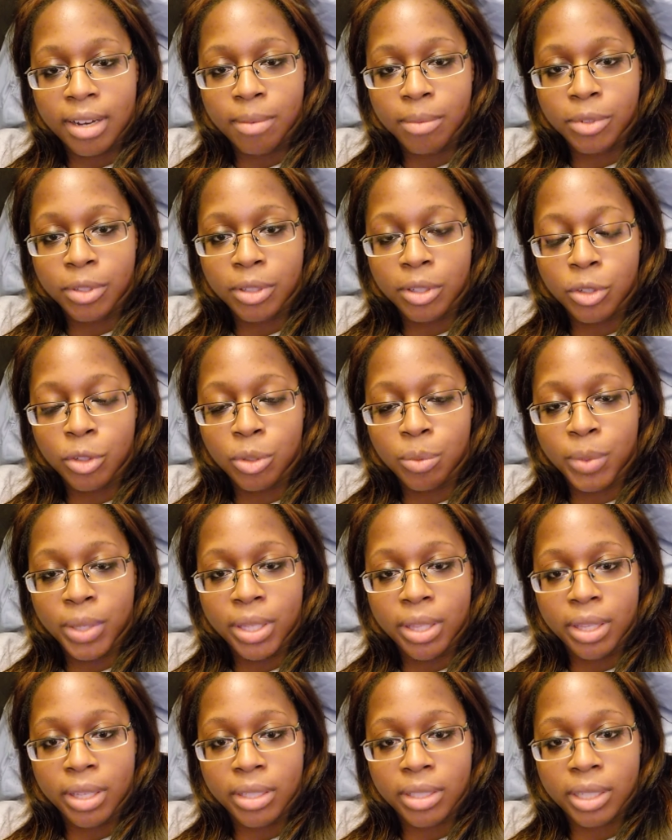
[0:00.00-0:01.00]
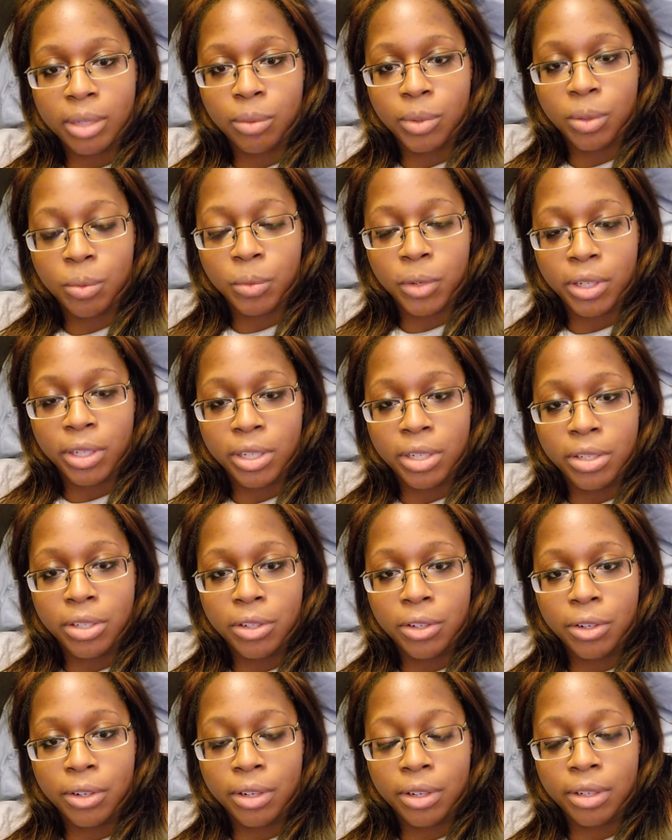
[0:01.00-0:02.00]
So those would be things that we want to
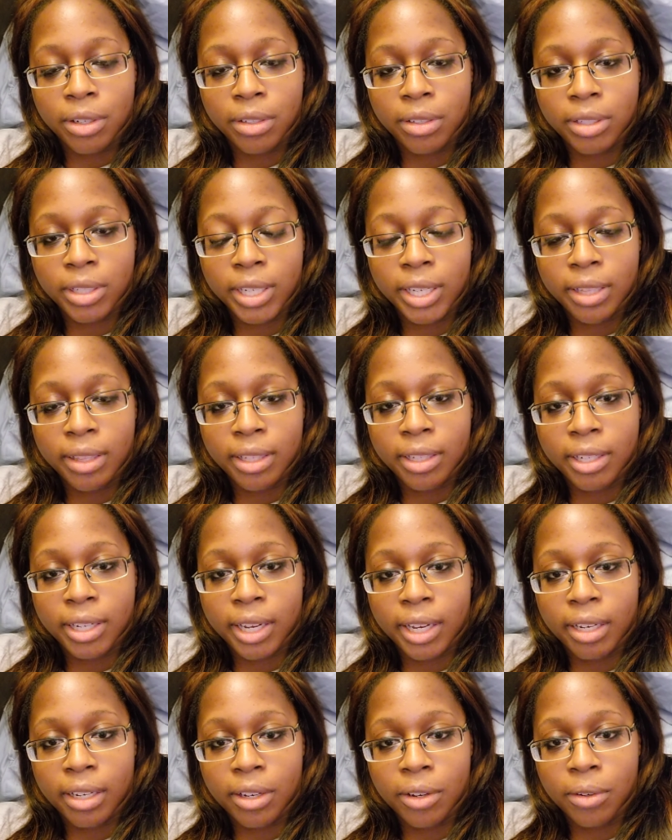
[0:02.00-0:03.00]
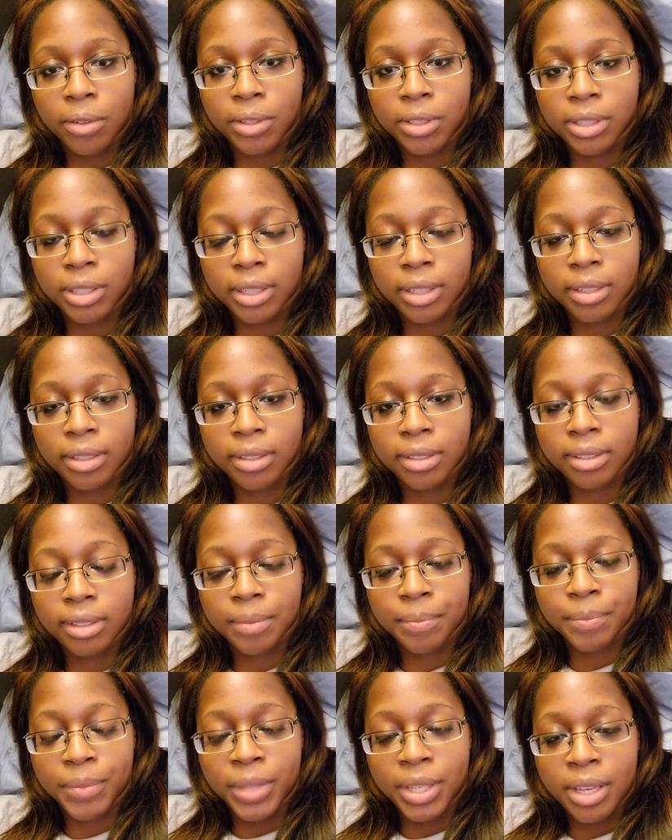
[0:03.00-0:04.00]
do to get the diagnosis.
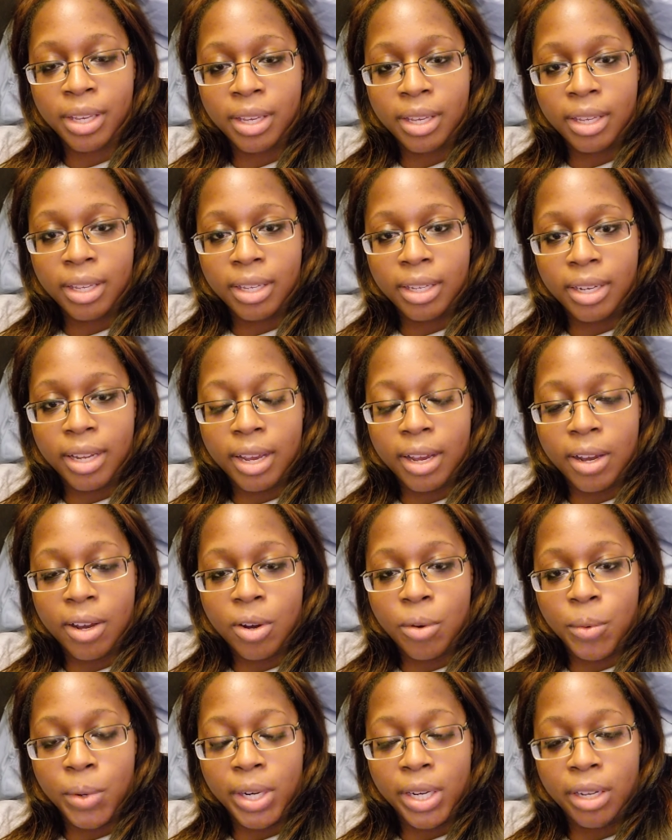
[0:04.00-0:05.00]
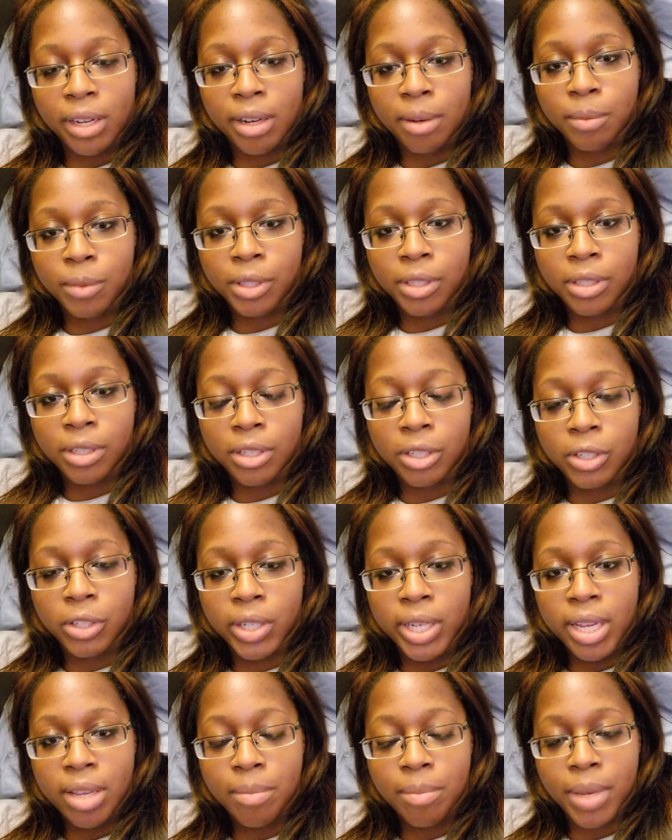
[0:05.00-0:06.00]
Now, when it comes to
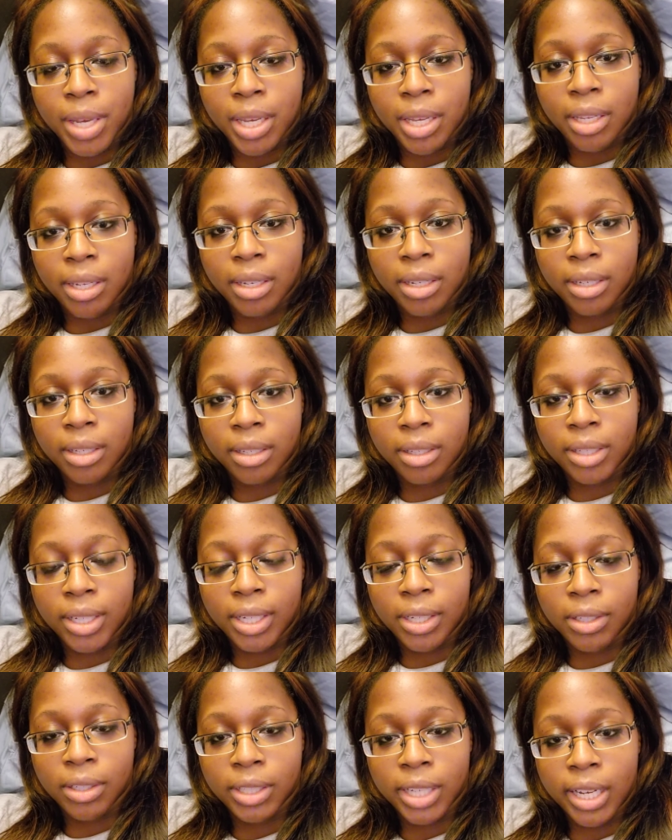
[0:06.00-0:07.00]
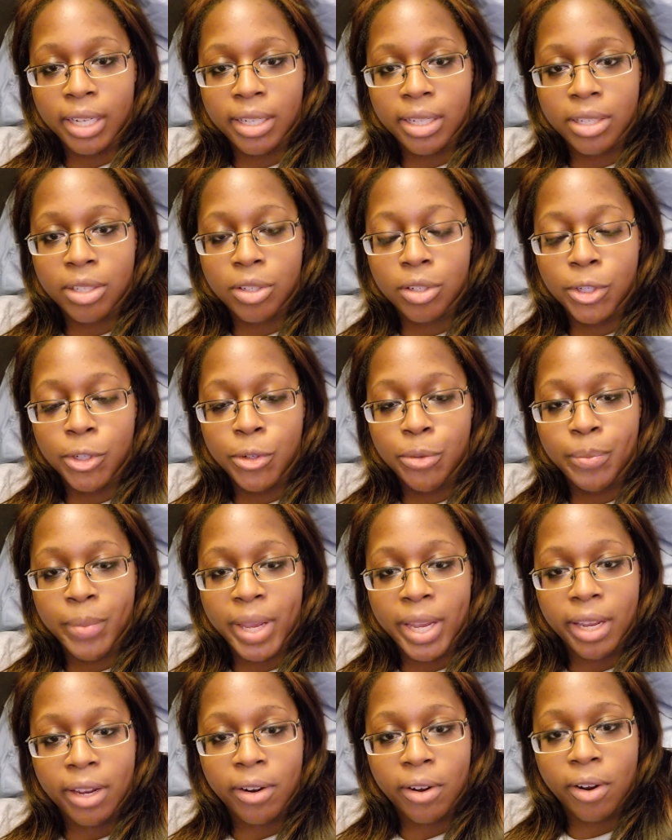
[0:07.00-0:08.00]
treatment, there's kind of two
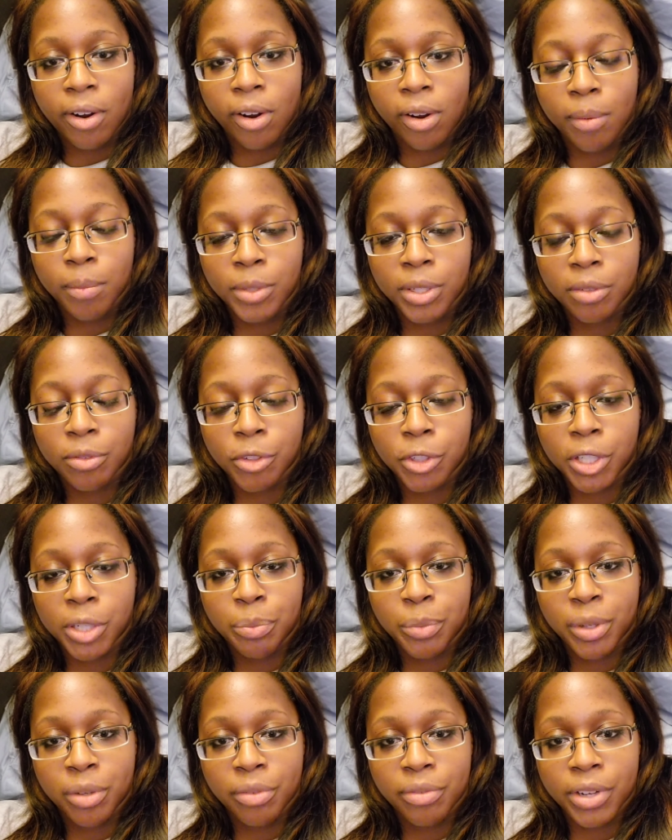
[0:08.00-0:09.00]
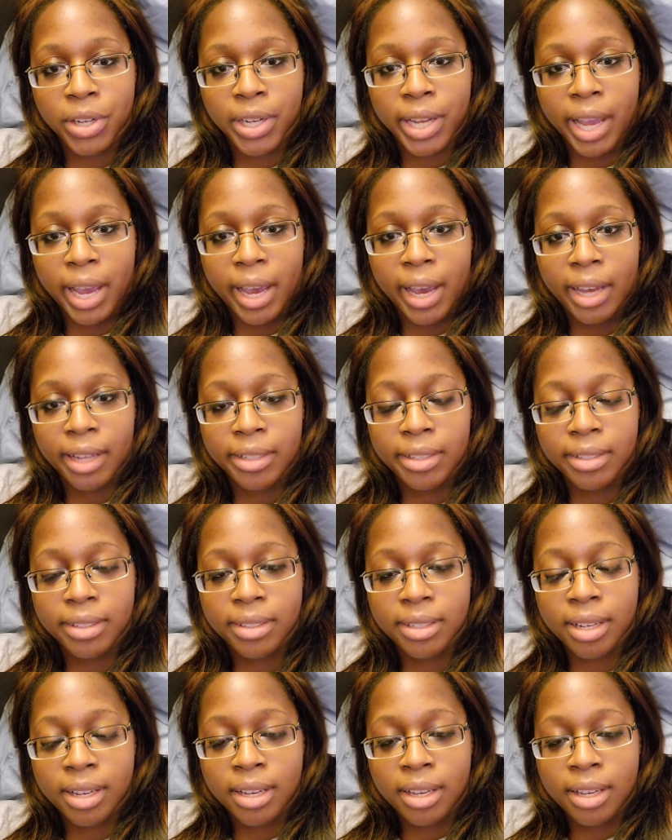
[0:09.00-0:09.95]
main arms of treatment for cats.